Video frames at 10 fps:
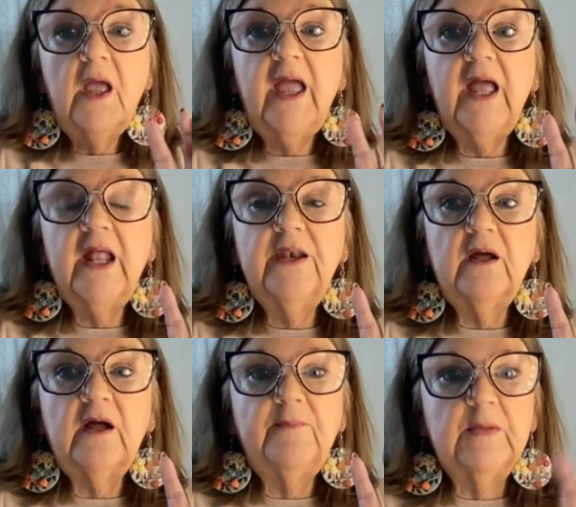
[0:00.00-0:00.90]
And
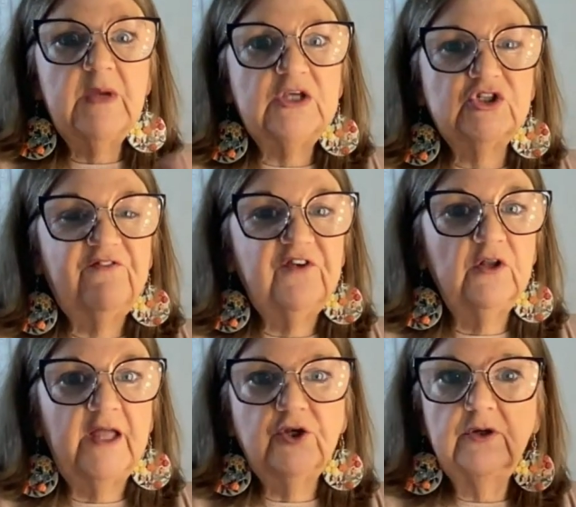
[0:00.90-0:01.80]
it makes you feel
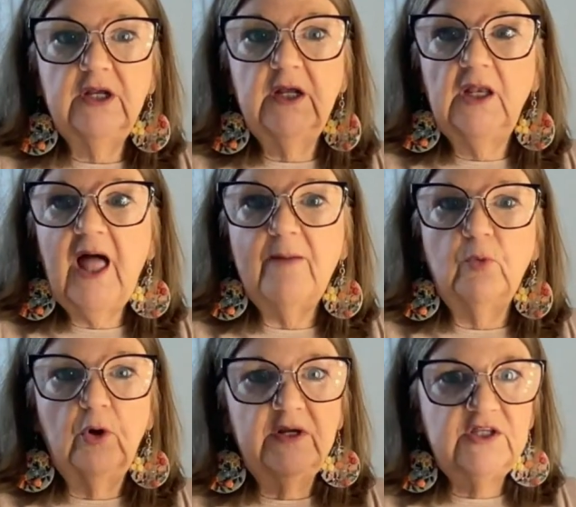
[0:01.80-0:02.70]
like you're getting a lot
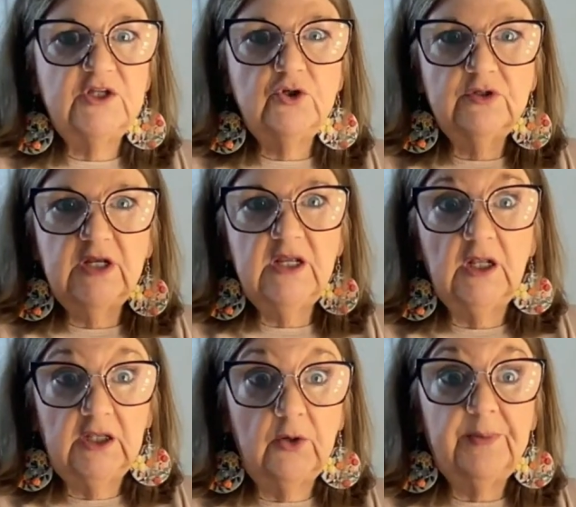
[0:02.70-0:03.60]
more, and then you're getting
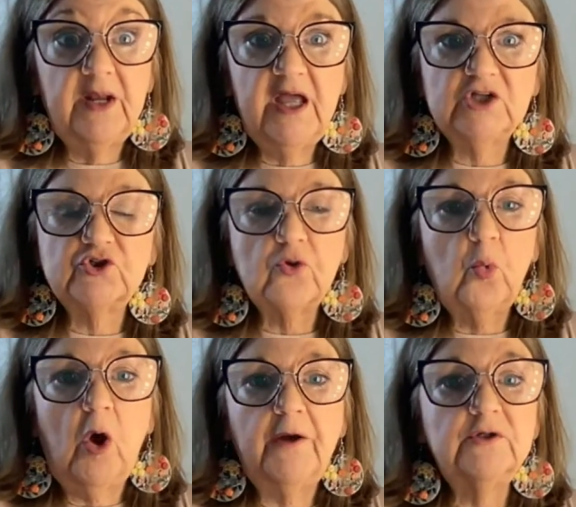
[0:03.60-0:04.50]
a little bit of extra
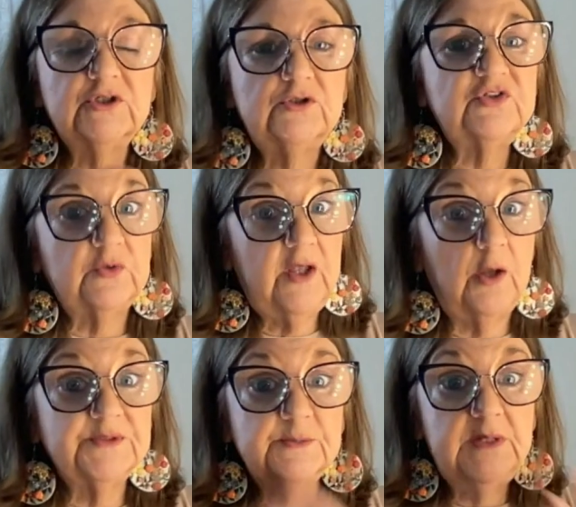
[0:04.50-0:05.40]
water too. So it
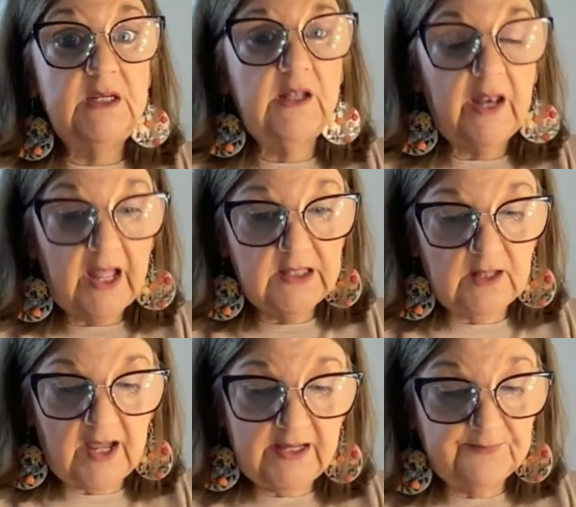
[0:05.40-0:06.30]
helps me, and
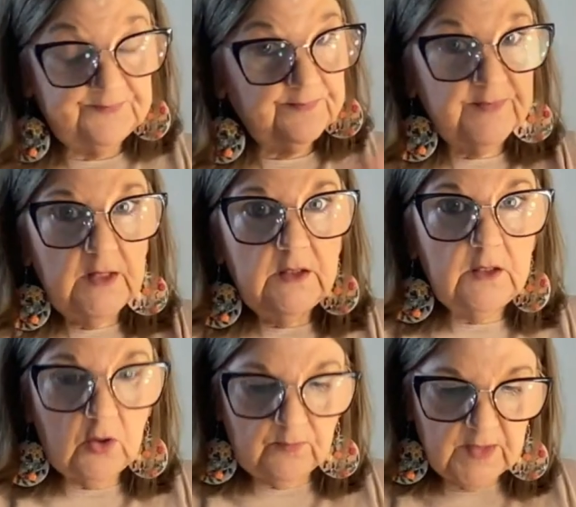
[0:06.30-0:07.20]
I,
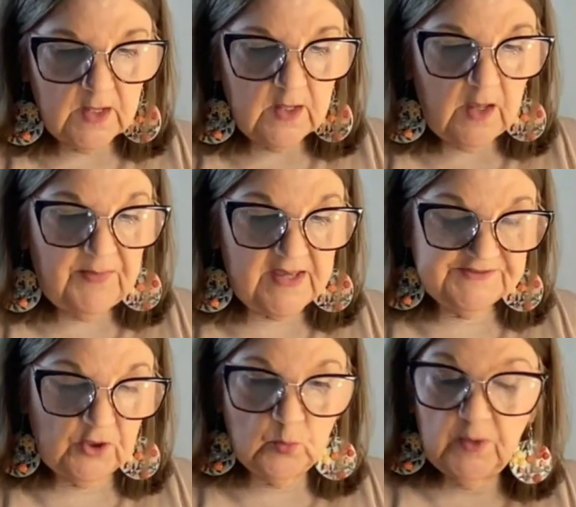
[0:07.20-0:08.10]
you know,
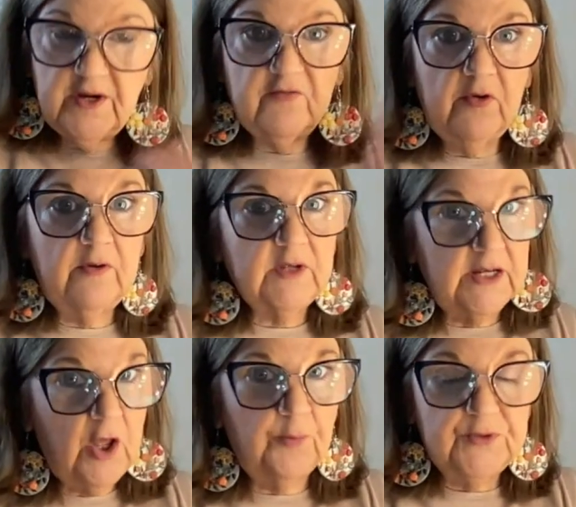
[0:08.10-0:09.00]
pass on whatever
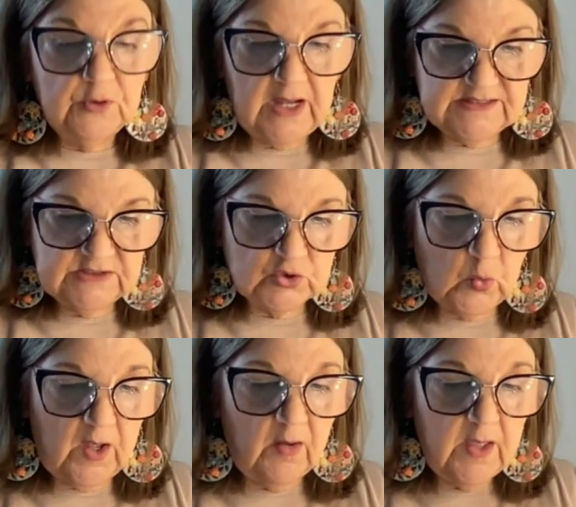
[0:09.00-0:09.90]
can help you guys as
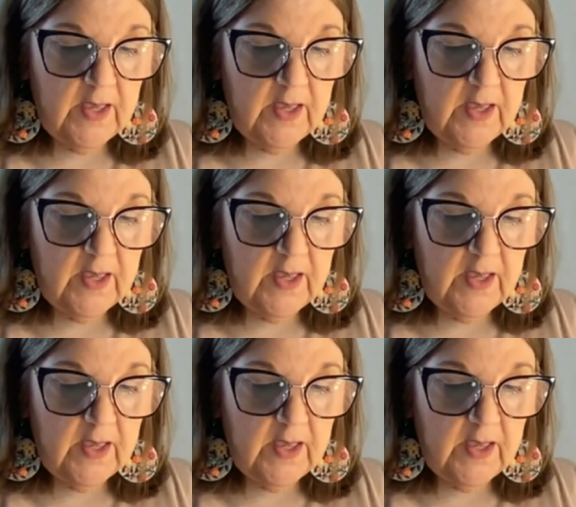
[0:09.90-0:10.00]
well.